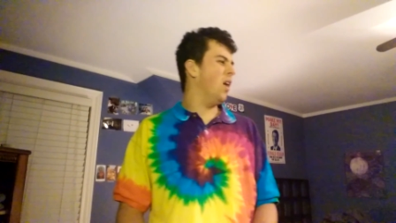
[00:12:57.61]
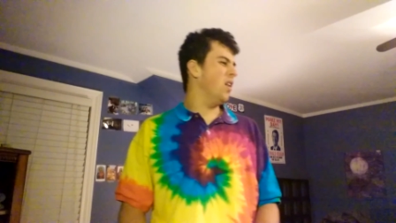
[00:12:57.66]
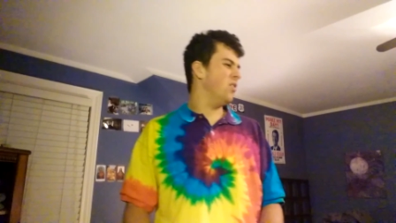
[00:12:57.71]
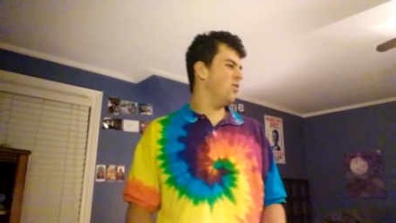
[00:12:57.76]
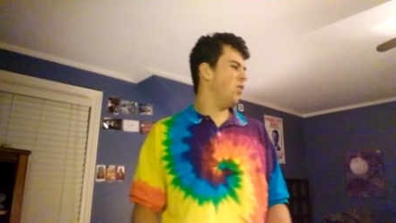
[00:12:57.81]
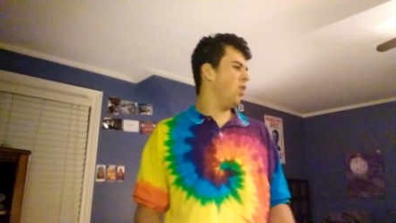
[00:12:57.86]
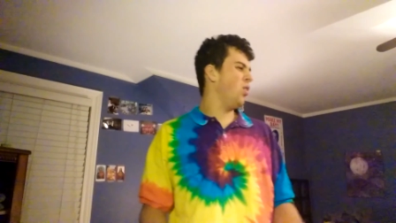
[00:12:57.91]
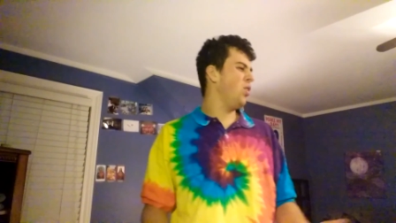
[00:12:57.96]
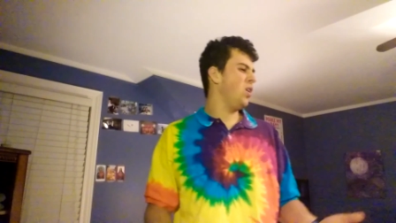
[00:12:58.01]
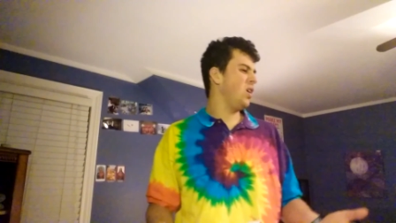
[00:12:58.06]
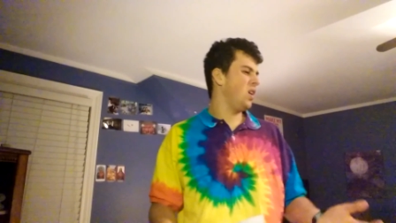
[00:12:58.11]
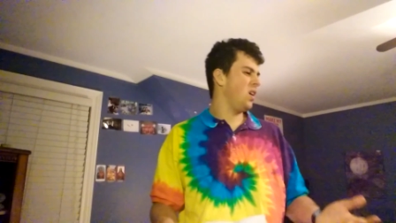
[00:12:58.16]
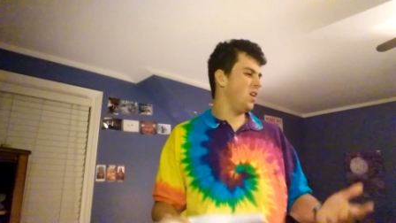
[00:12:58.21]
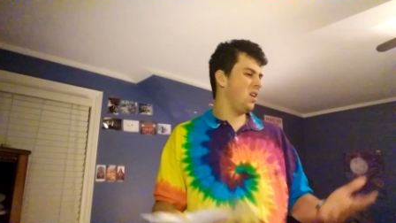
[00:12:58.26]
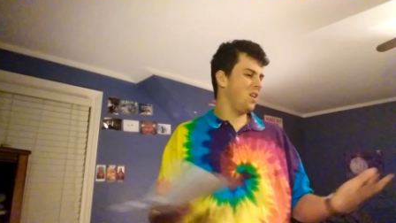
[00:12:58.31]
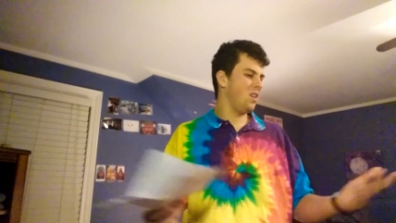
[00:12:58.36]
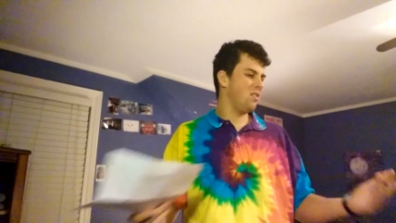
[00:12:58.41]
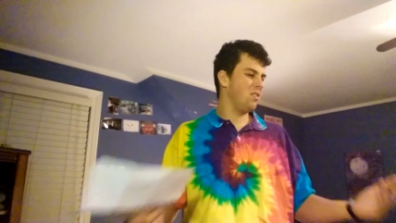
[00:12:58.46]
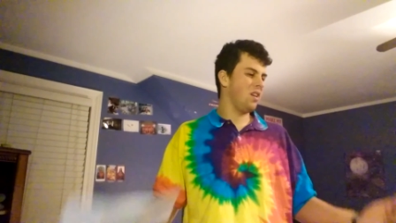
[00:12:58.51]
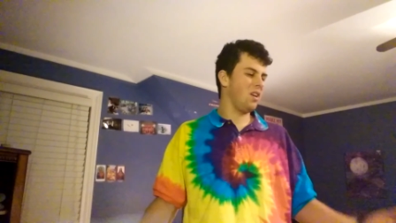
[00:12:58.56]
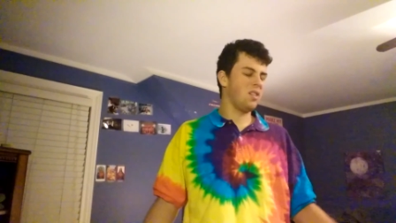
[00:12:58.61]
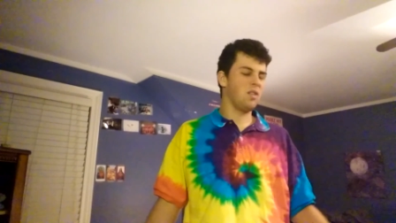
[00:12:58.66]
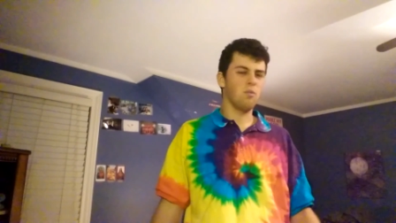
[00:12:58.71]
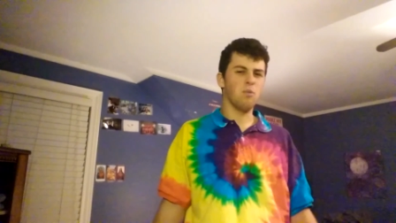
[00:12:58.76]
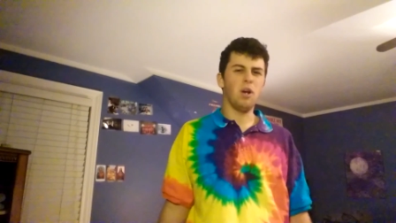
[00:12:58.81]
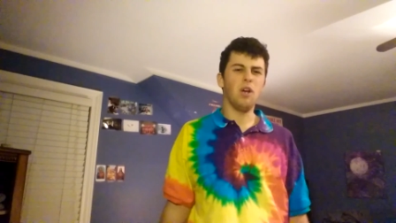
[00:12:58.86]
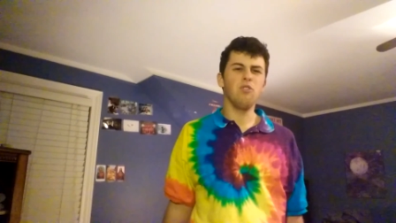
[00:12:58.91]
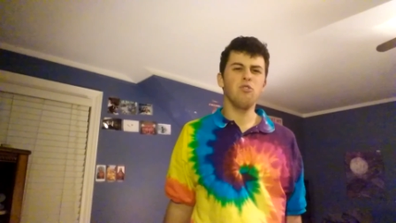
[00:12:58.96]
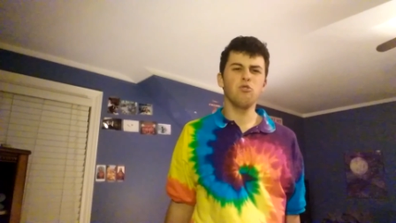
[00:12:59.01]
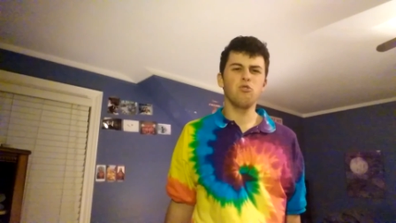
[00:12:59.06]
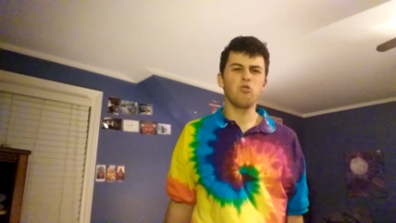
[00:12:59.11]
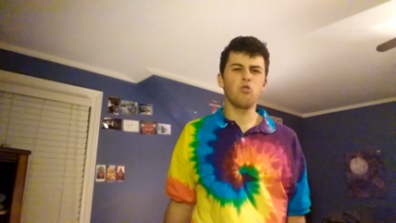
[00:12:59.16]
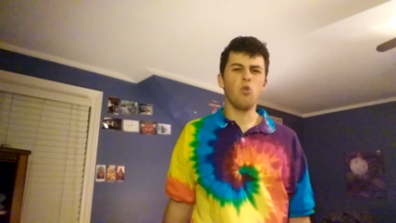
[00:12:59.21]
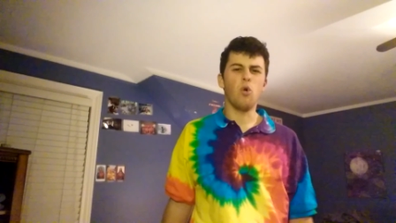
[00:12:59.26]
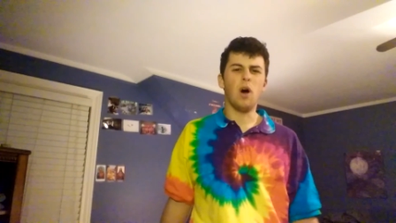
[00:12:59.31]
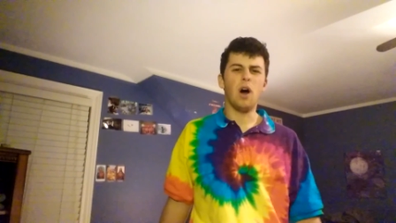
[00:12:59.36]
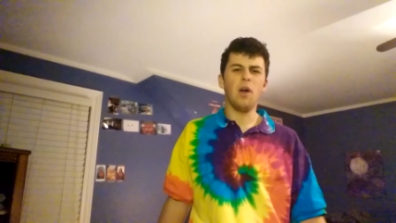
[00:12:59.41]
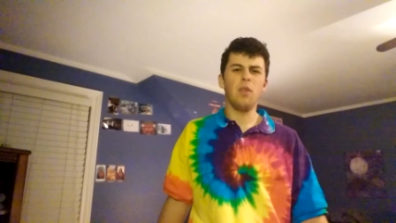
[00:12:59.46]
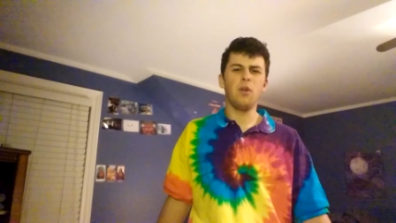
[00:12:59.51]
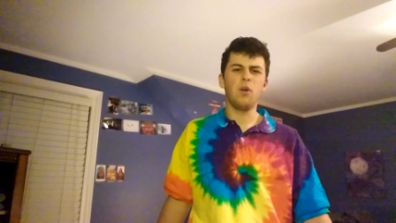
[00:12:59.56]
It's nothing, it's like the wrestlers
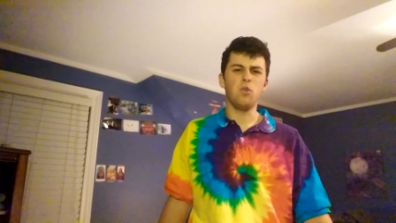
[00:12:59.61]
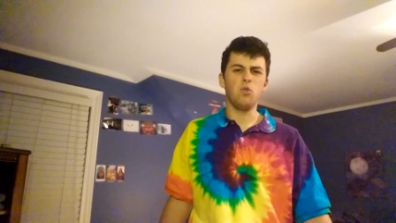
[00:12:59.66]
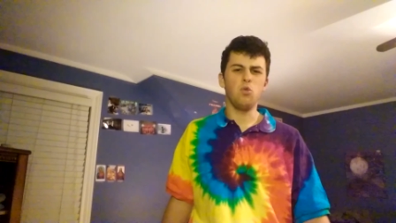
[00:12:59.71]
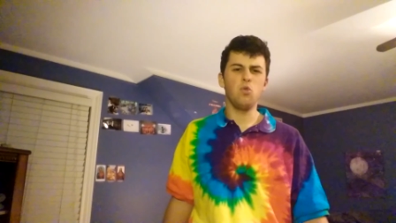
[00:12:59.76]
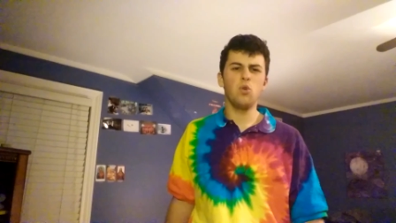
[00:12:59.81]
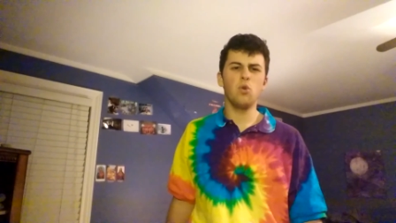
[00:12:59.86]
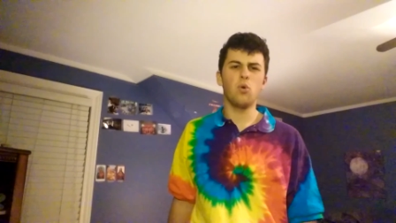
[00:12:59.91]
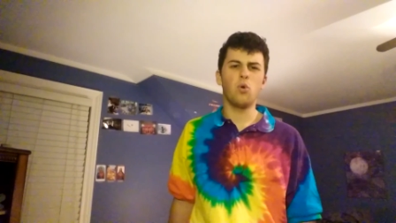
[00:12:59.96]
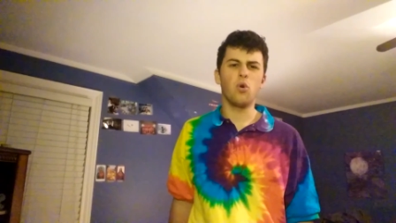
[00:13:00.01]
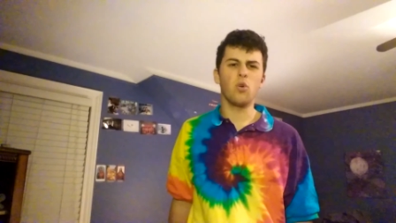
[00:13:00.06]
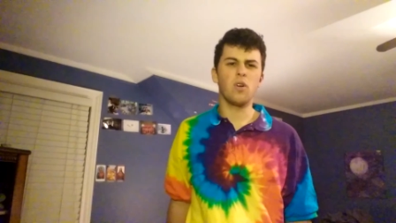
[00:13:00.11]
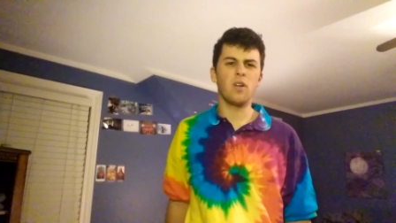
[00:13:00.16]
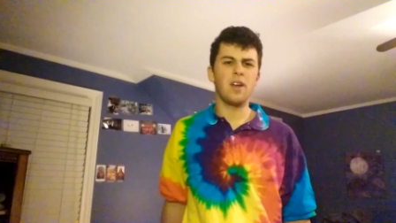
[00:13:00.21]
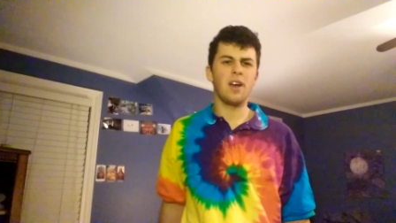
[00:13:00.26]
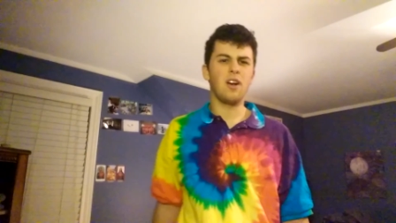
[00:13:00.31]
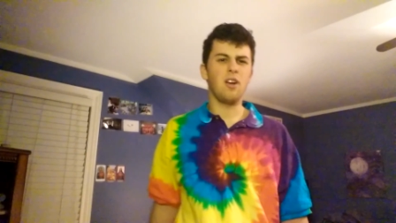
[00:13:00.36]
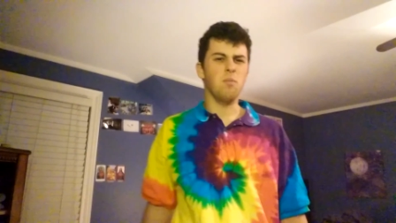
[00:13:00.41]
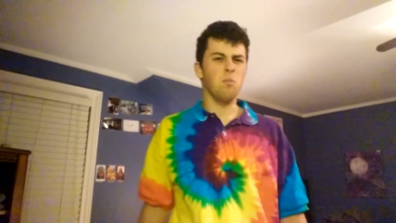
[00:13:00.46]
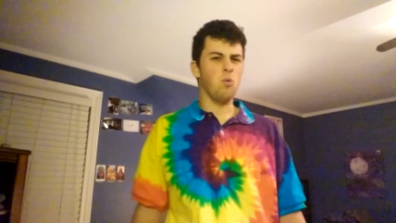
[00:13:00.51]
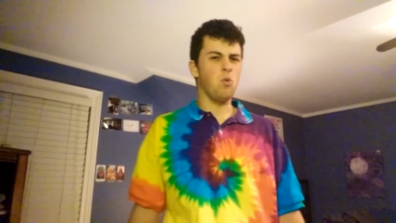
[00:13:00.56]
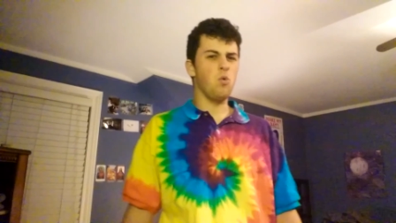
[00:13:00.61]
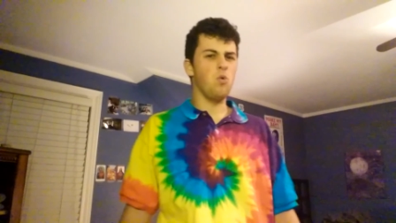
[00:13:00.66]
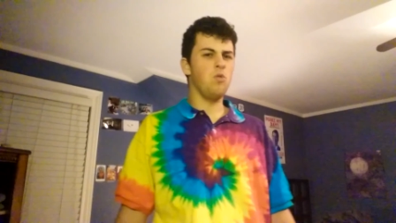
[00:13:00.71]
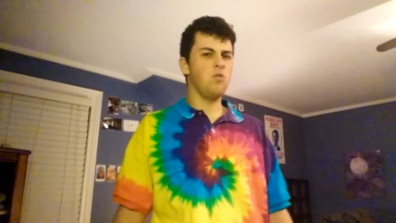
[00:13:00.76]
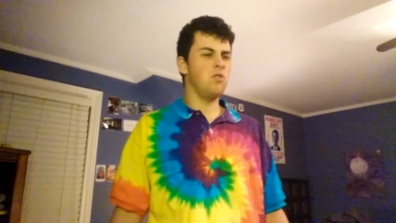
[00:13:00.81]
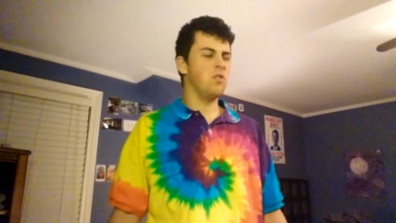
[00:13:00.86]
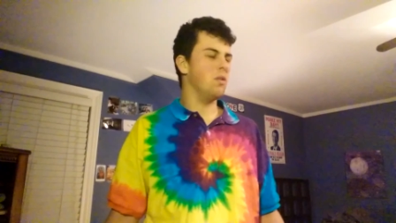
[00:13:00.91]
go out there, do their ordinary moves.